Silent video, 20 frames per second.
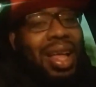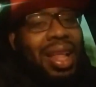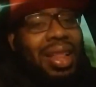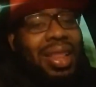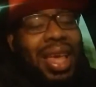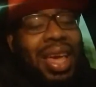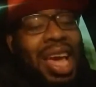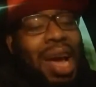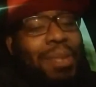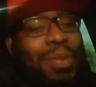
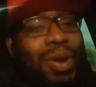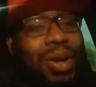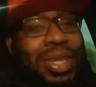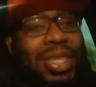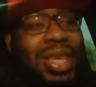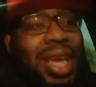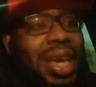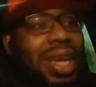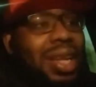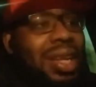They kept on
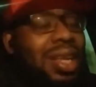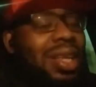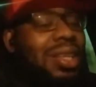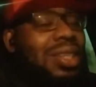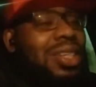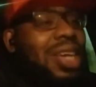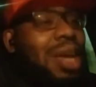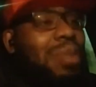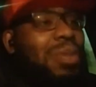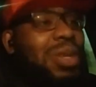saying it.
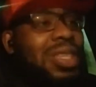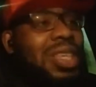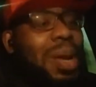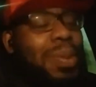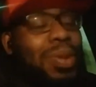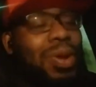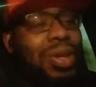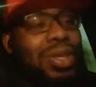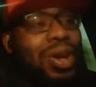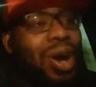Jameis
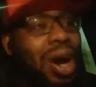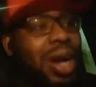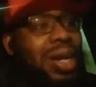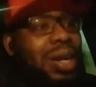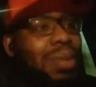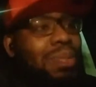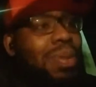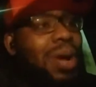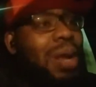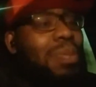kept on talking
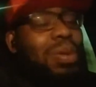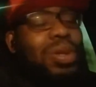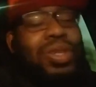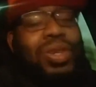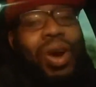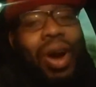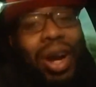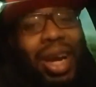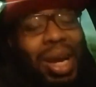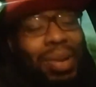about it.
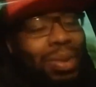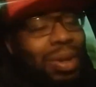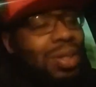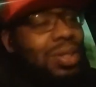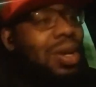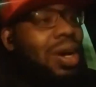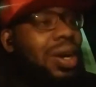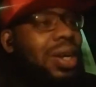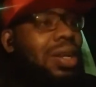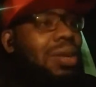Rashard kept on
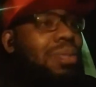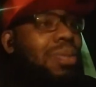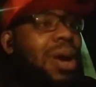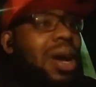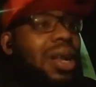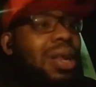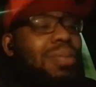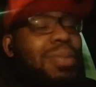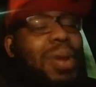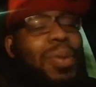talking
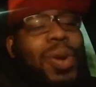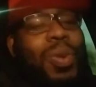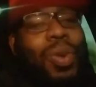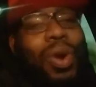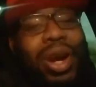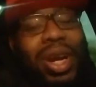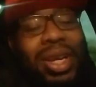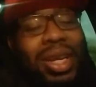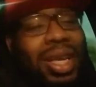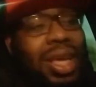about it, man. We
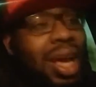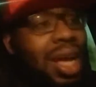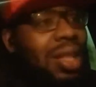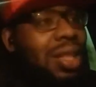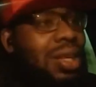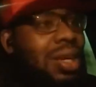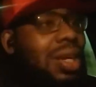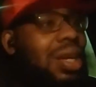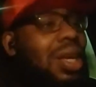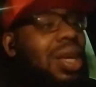working
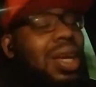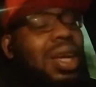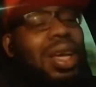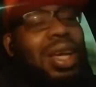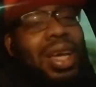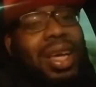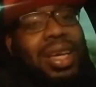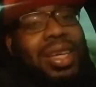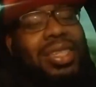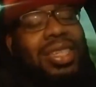together.
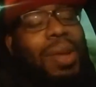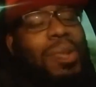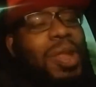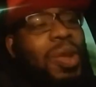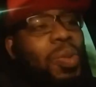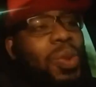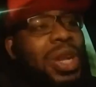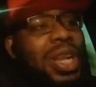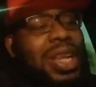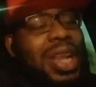
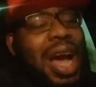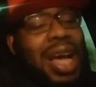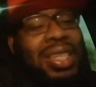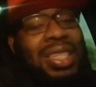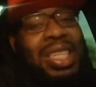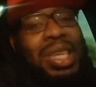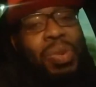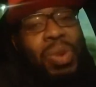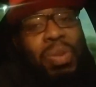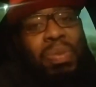Something we did not
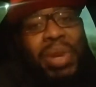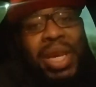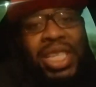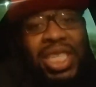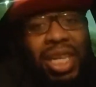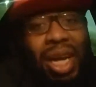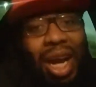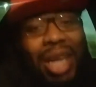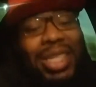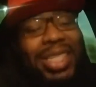see with
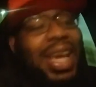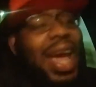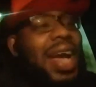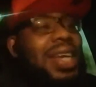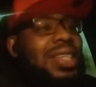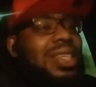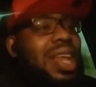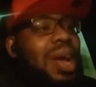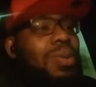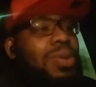DeSean
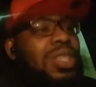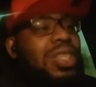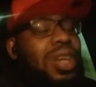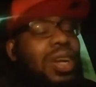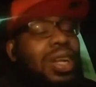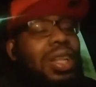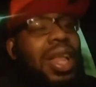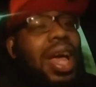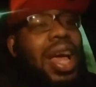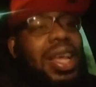Jackson that was
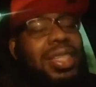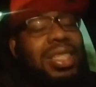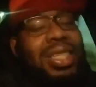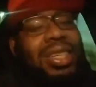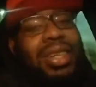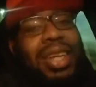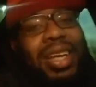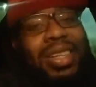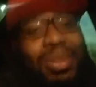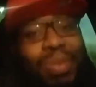here last
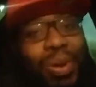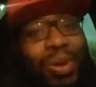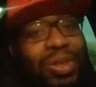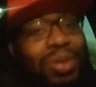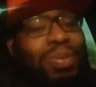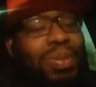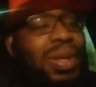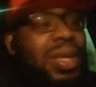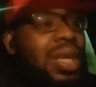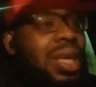year. That's supposed
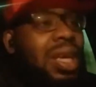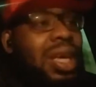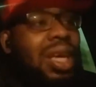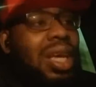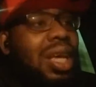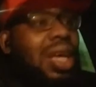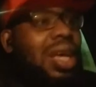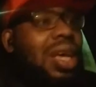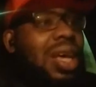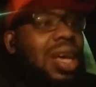to be
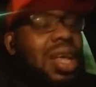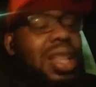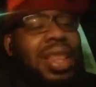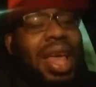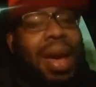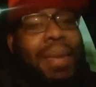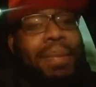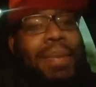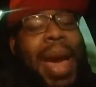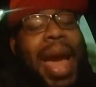
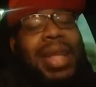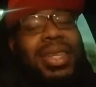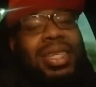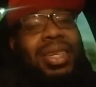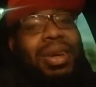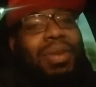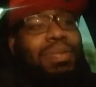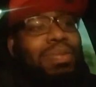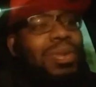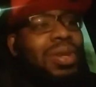that
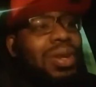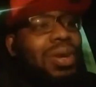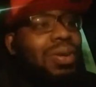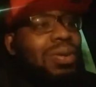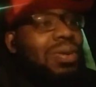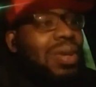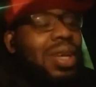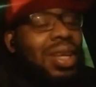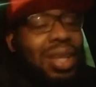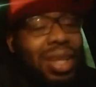matchup, you
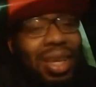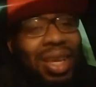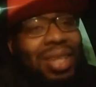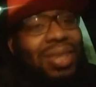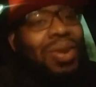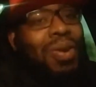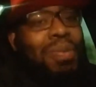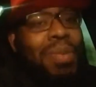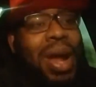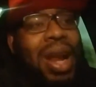know. It, it
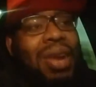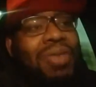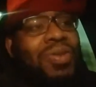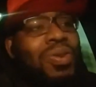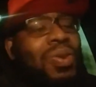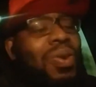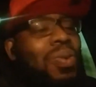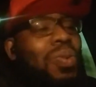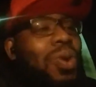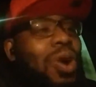don't matter. If you
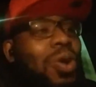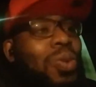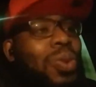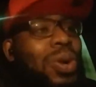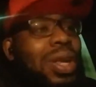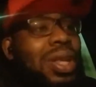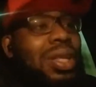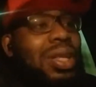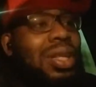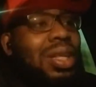don't work
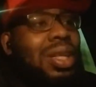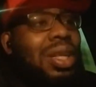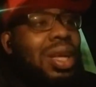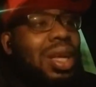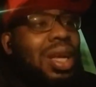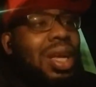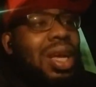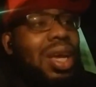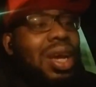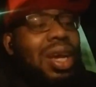with
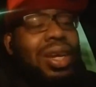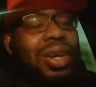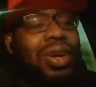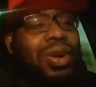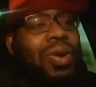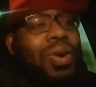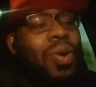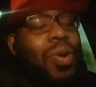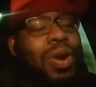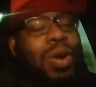your
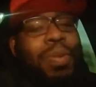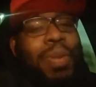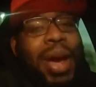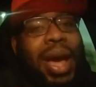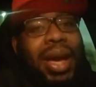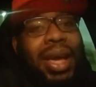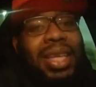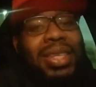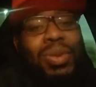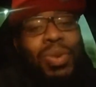
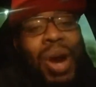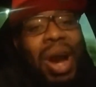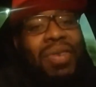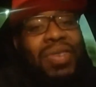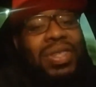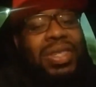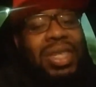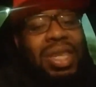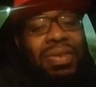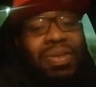quarterback as a wide
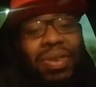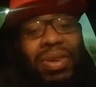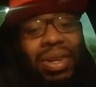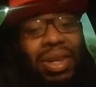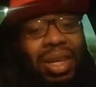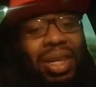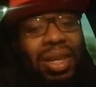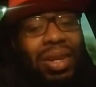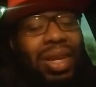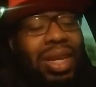receiver,
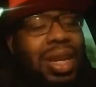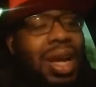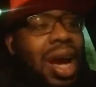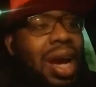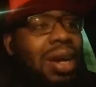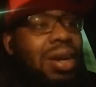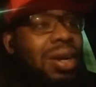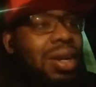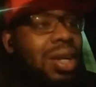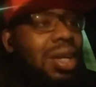you know, you're
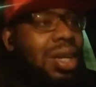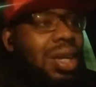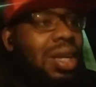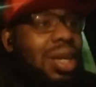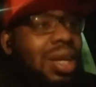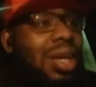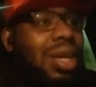not going to,